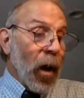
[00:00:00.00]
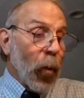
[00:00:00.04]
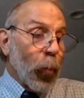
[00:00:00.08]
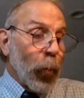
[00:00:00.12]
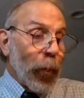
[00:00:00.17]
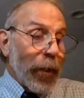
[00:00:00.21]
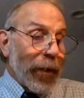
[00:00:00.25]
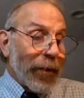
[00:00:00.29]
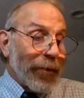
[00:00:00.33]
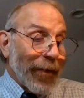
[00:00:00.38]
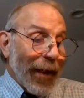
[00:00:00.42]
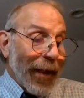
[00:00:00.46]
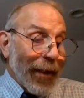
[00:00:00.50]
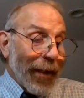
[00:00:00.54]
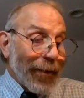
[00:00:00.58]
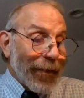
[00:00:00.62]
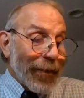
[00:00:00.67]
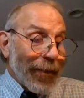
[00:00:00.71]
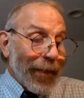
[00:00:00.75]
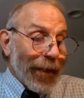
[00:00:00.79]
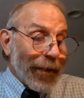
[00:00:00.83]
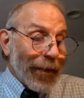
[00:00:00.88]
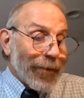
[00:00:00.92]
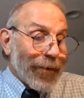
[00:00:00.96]
we take
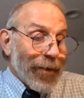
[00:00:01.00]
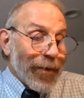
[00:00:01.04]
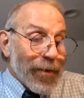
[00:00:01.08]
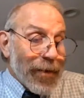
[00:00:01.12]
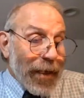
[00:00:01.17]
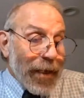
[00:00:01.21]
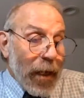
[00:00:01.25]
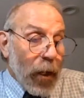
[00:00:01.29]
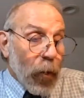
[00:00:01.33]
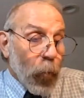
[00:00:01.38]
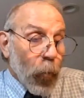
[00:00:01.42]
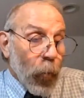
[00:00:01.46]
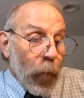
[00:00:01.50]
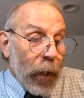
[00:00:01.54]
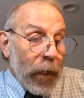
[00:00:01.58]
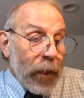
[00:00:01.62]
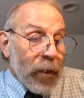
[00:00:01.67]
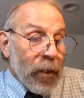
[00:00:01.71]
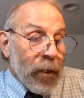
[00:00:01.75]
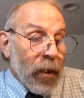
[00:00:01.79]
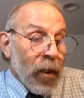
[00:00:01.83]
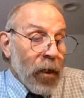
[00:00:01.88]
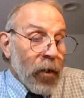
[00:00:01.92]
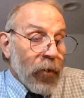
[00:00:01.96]
that discount
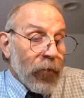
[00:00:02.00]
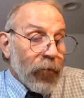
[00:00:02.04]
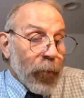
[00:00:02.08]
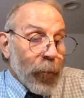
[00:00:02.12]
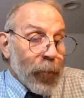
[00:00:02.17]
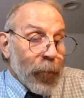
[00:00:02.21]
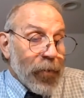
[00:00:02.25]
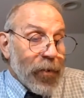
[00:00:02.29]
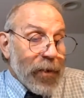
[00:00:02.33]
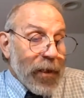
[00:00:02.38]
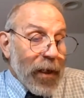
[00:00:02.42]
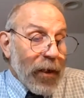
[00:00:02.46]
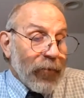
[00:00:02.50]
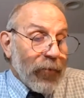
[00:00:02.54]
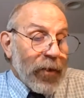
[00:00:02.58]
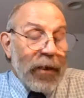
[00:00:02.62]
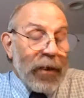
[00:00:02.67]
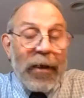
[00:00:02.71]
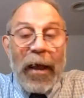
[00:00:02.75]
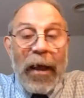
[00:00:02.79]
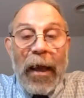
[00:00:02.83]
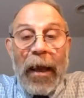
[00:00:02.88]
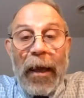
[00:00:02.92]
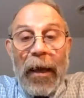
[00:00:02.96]
rate from
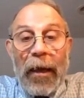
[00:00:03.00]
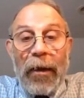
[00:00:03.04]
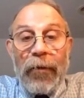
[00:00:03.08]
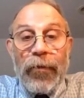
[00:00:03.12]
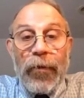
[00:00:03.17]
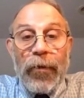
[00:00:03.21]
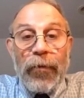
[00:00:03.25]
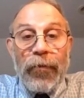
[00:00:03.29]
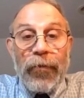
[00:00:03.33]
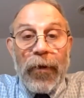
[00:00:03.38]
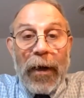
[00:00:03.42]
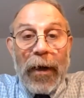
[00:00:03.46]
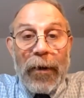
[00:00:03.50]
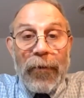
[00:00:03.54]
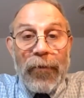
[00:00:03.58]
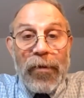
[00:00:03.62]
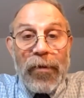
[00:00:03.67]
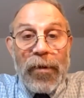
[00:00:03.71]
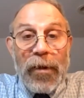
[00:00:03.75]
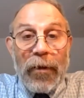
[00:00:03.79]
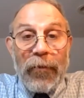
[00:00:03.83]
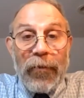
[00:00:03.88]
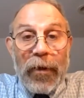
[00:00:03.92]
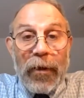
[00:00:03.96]
7.5 to
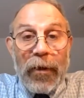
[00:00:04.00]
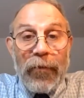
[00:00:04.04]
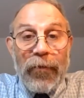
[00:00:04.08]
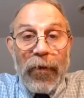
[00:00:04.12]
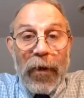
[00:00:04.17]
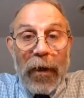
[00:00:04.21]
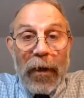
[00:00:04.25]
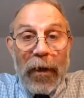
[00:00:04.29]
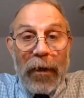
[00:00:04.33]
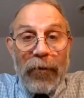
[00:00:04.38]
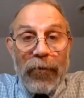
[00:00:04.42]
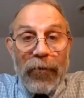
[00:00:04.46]
5.75.